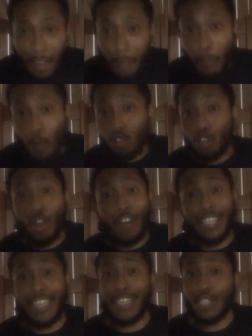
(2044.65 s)
most
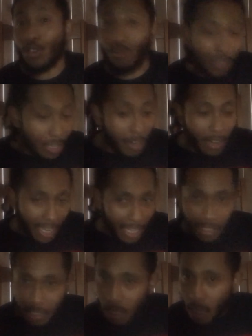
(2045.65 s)
yards in his career
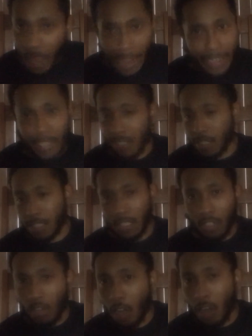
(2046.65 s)
against the Lions.
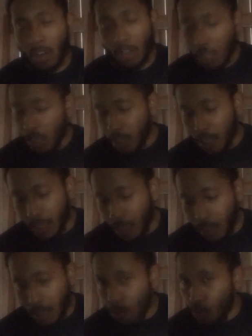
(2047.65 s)

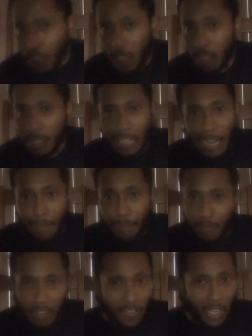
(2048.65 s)
We couldn't stop
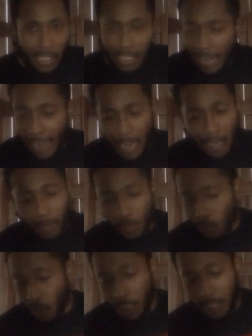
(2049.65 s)
Devontae Adams
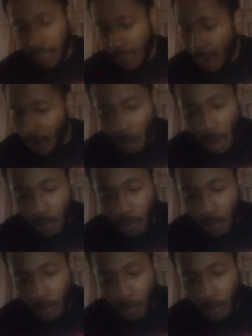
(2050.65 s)
or anything Aaron